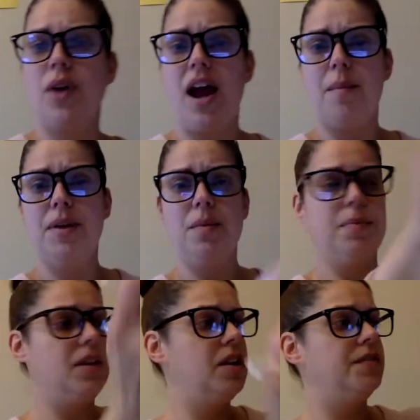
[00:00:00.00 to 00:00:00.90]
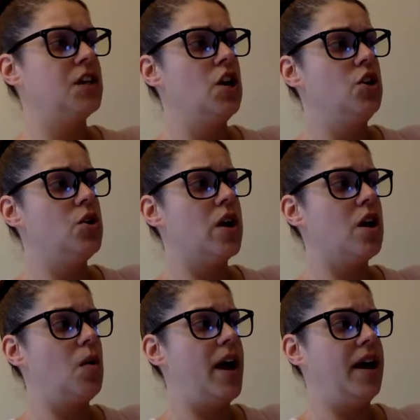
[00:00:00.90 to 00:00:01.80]
have manipulatives, you can
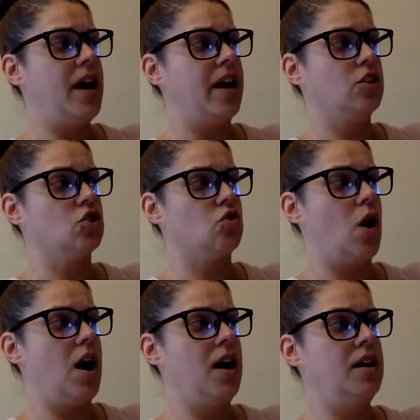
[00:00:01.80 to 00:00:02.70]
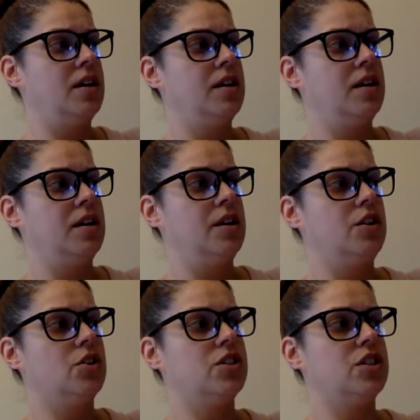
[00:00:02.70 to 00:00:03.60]
go ahead and draw
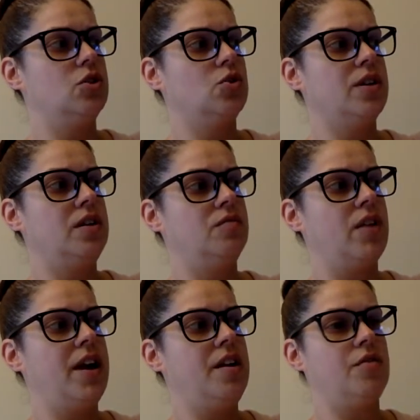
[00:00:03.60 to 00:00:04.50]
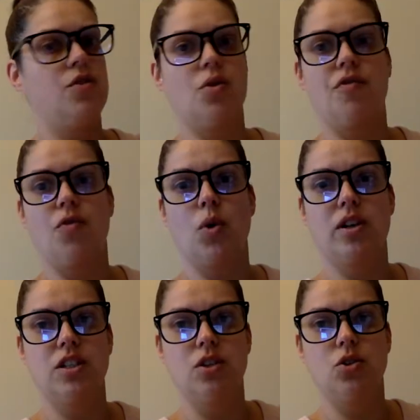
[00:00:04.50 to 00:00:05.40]
your children, right? Your 4
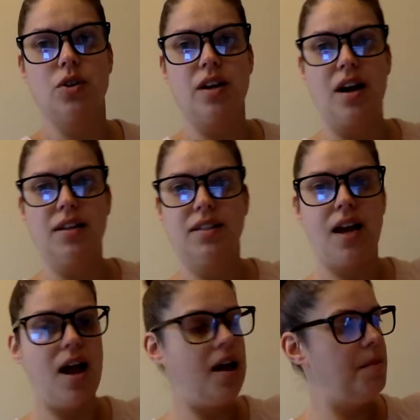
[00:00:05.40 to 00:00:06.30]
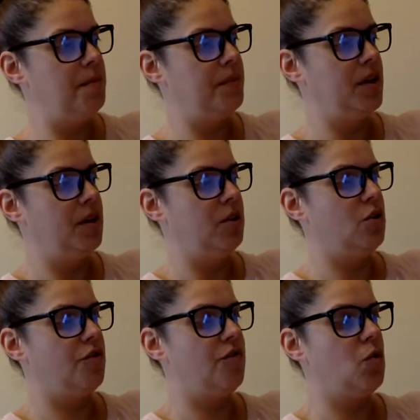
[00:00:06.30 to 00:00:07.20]
children on top,
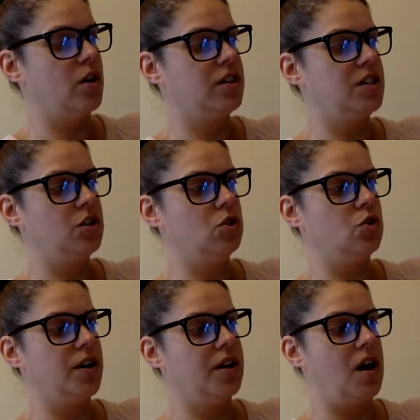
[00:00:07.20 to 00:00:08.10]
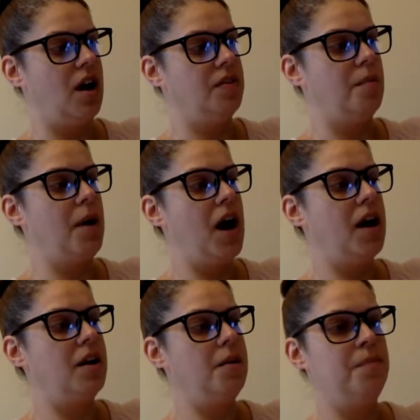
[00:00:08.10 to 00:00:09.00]
your 4 children on the
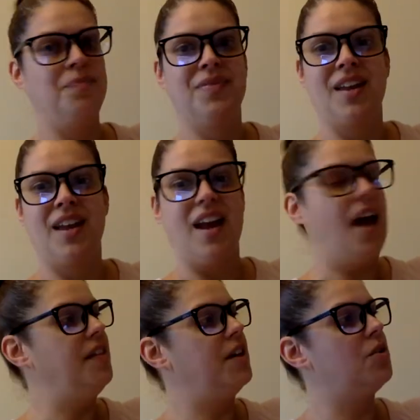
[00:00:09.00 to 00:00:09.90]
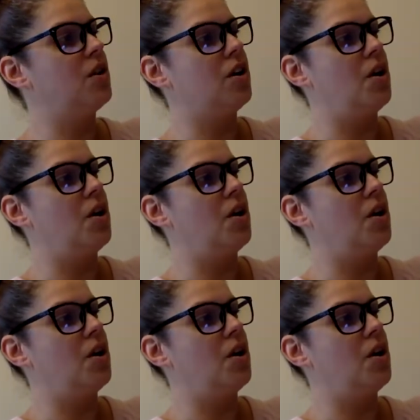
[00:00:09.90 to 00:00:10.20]
bottom, and then you could